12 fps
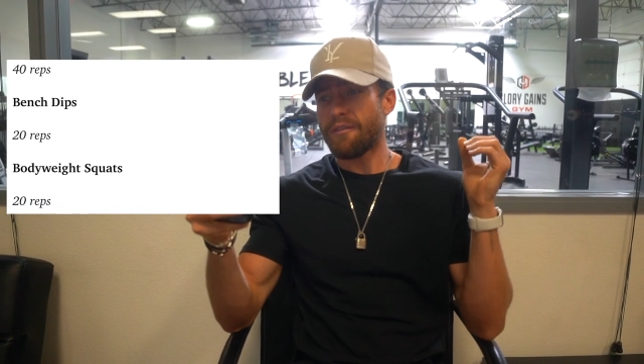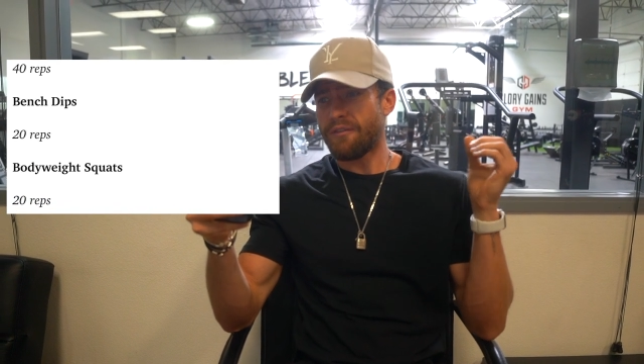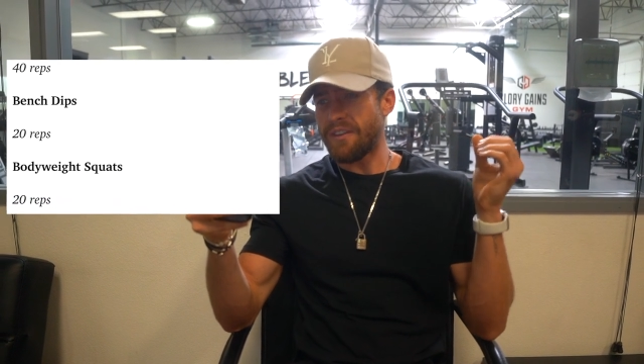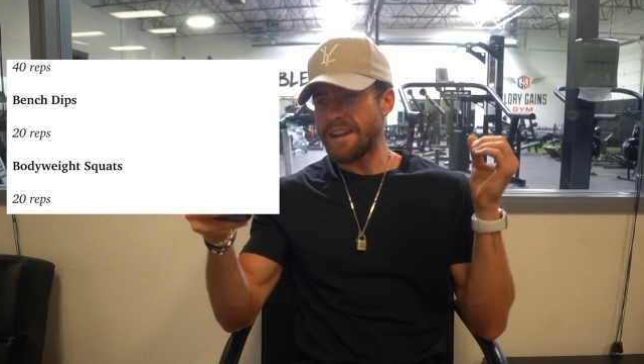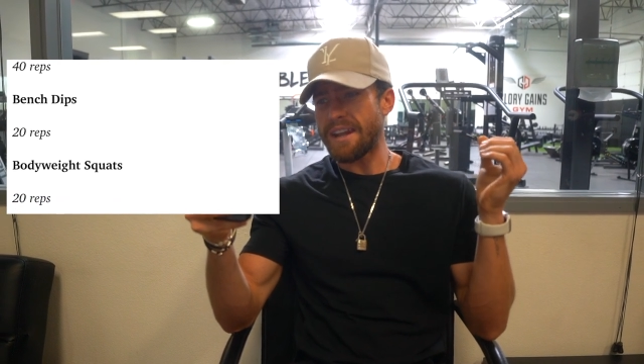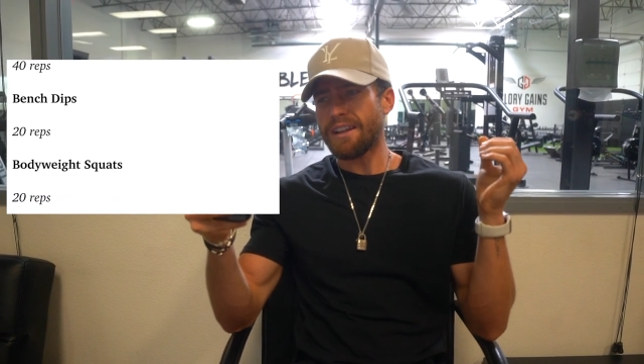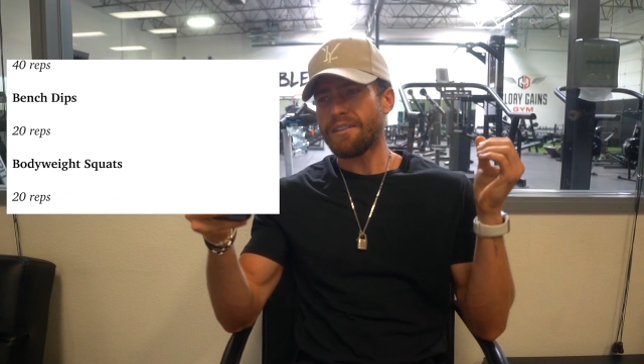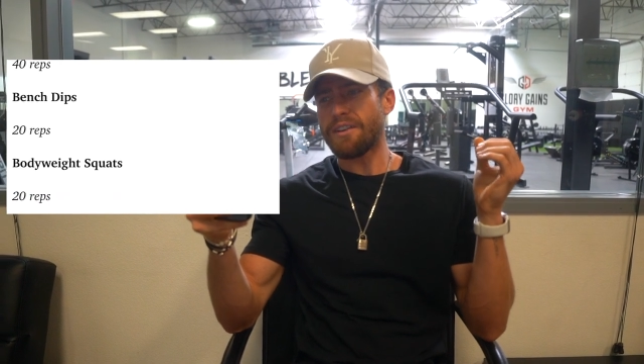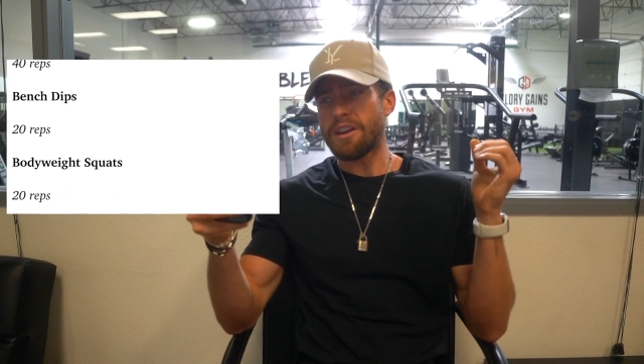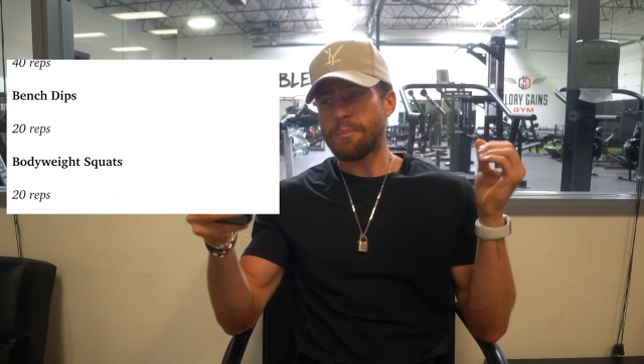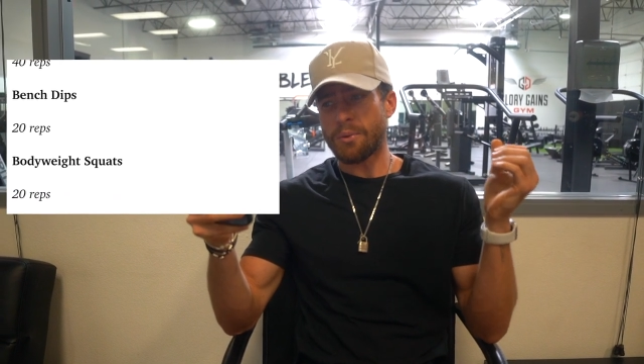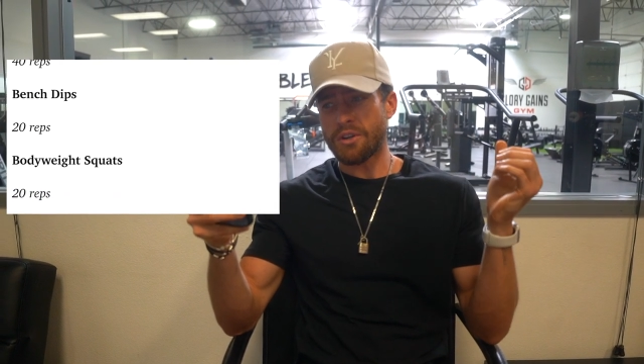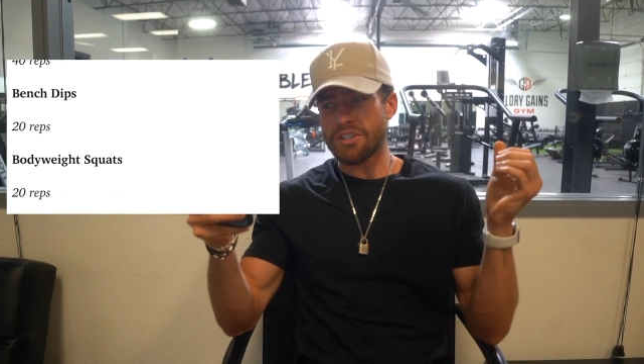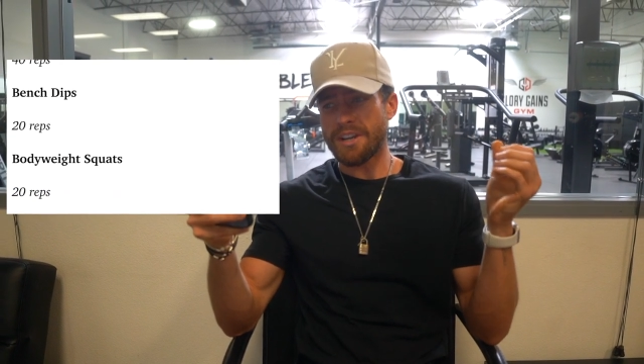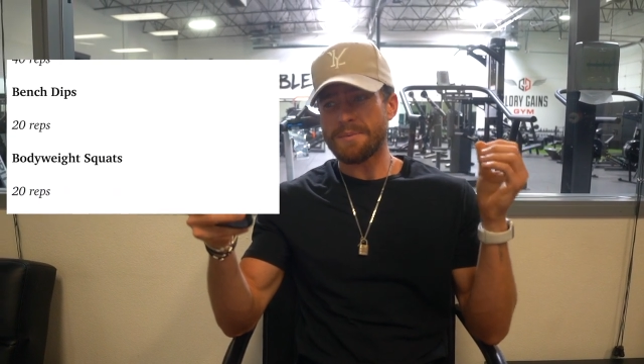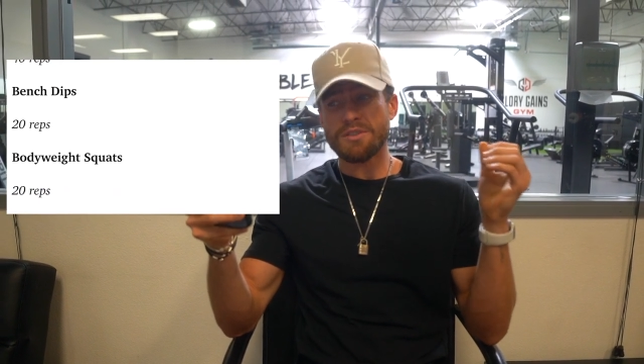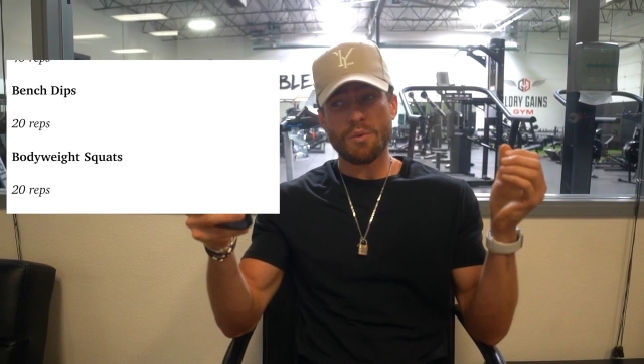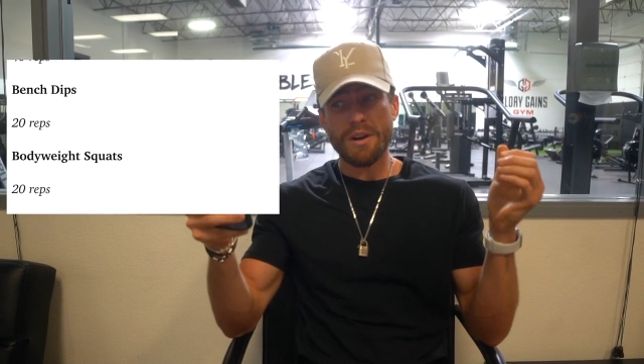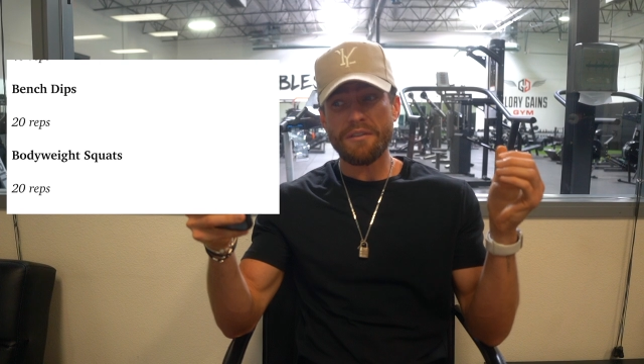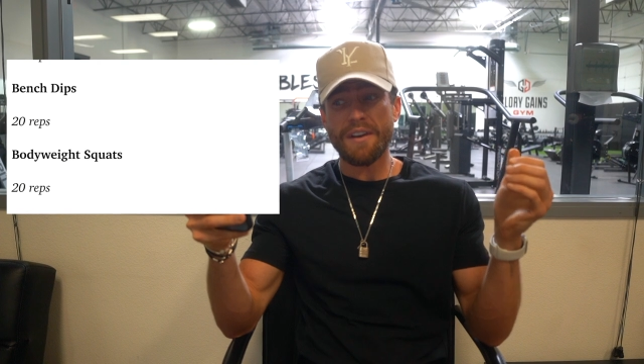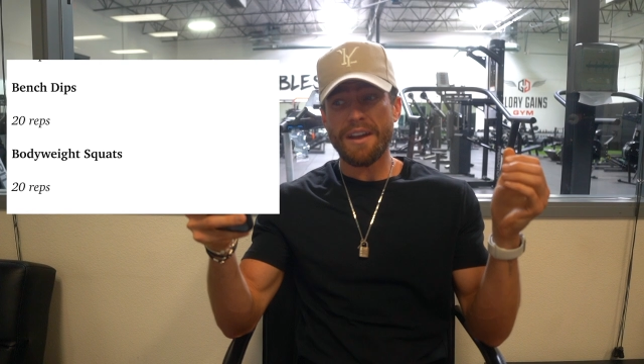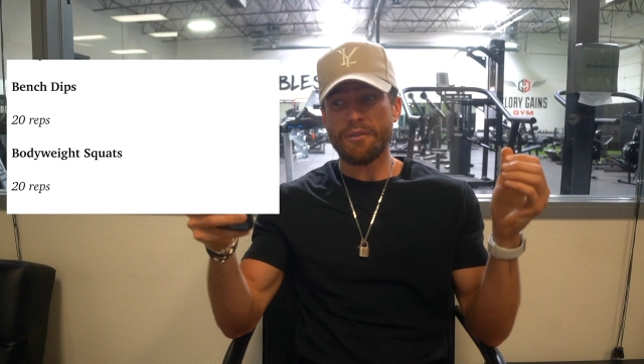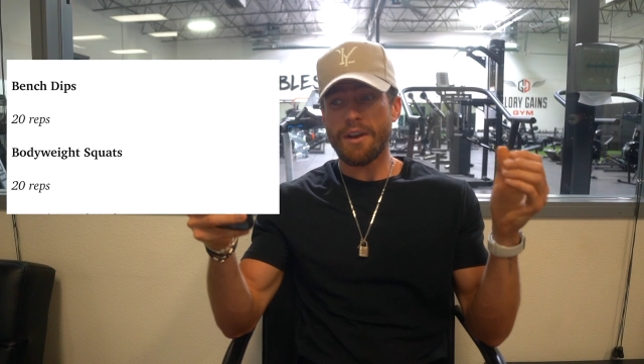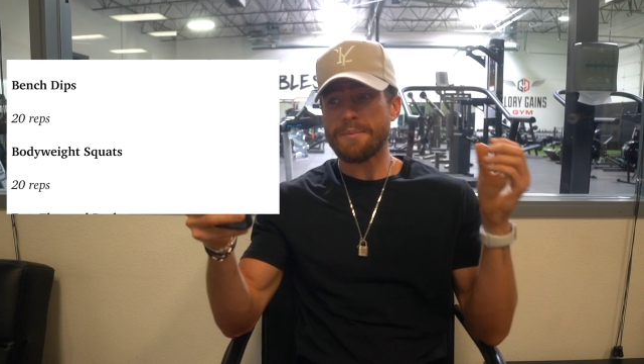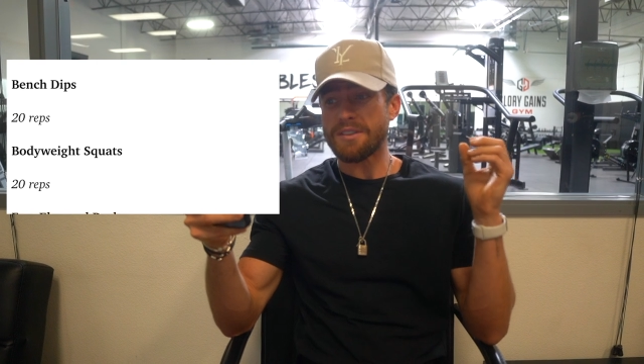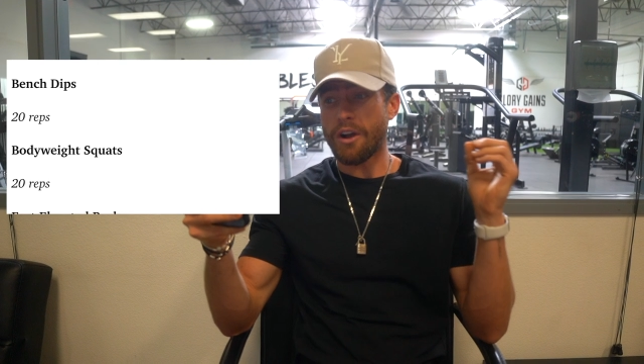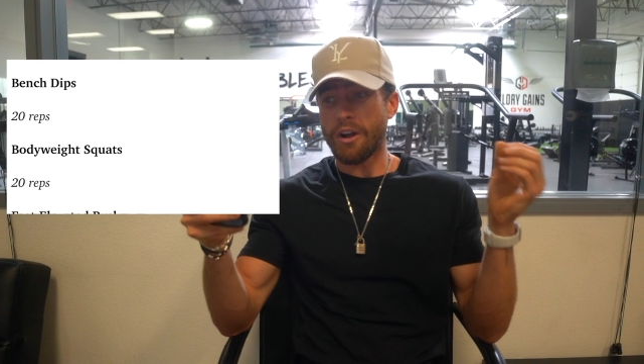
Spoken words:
feet elevated push-ups, 25 reps,